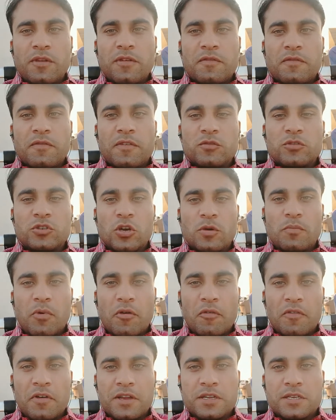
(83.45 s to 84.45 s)
future
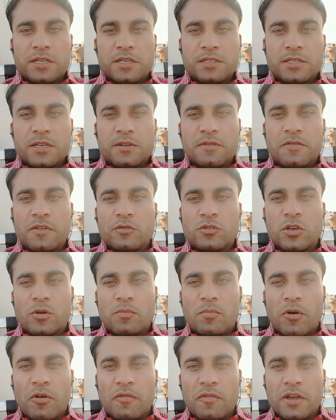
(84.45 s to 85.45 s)
perfect tense and future
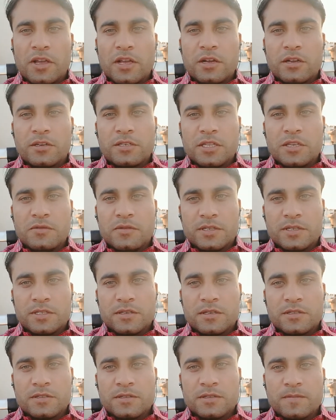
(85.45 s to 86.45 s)
perfect continuous
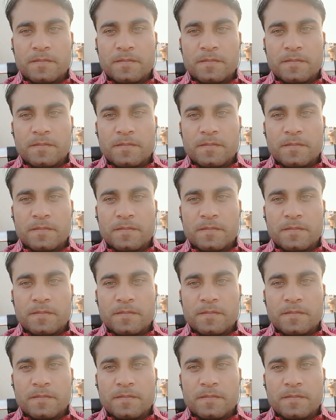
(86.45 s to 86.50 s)
tense.